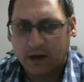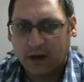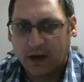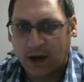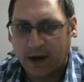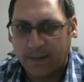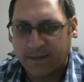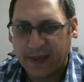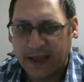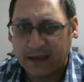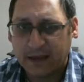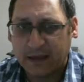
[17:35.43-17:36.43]

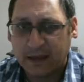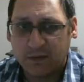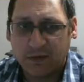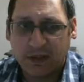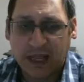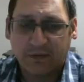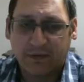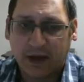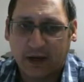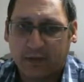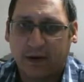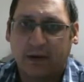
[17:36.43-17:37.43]
I didn't really have
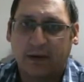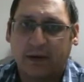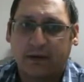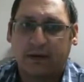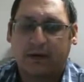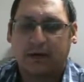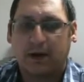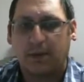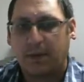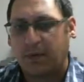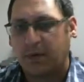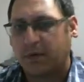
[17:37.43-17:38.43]
time to come
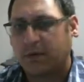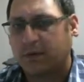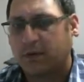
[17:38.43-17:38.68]
up with